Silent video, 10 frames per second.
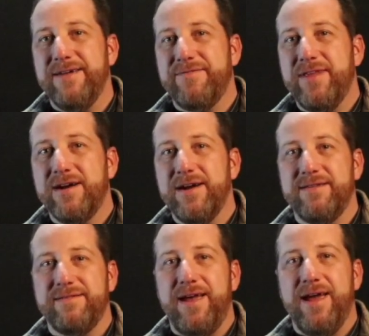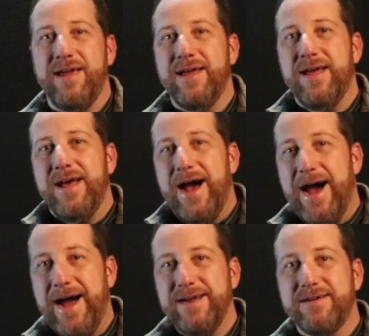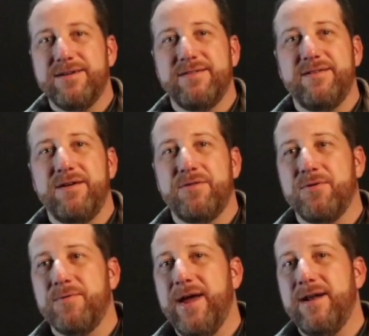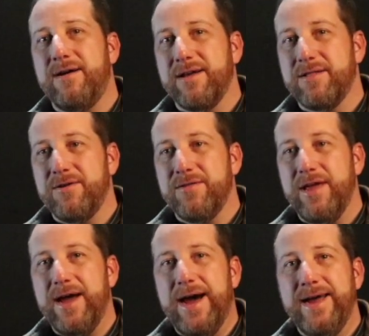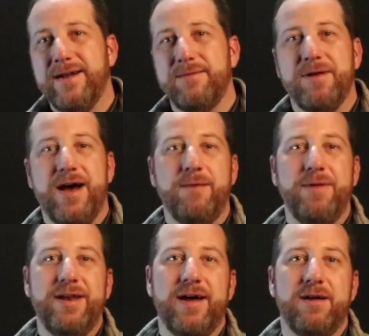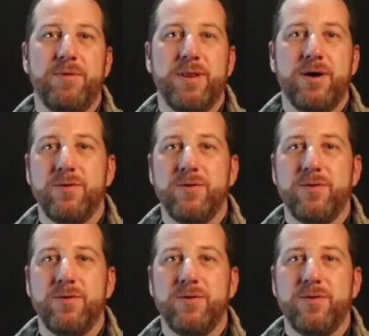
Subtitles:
If there is a higher sell-through rate on a clothing item, comment down below.